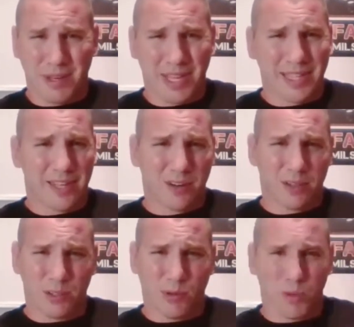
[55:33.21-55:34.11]
I'm not that
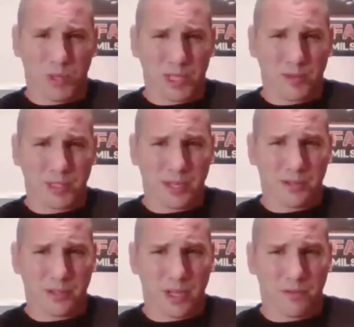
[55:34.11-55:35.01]
hardcore when it comes to
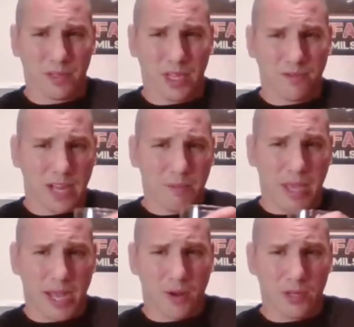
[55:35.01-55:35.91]
airsoft. If I'm
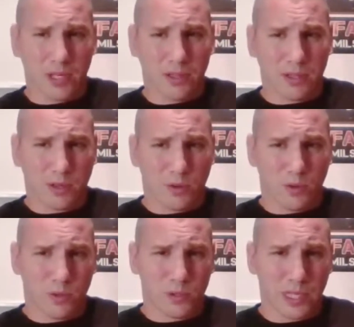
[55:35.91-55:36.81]
out in the
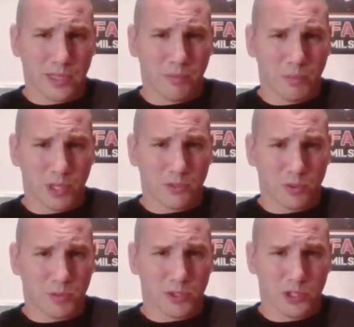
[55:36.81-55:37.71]
cold and the
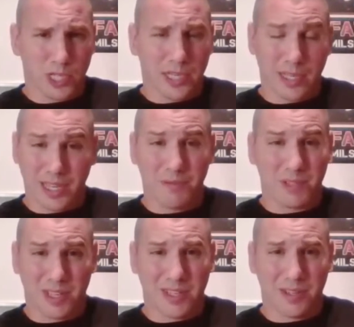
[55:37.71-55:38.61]
miserable shit and I've
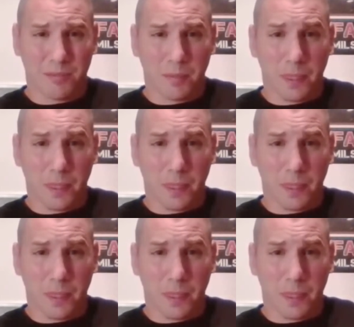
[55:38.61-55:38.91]
done it,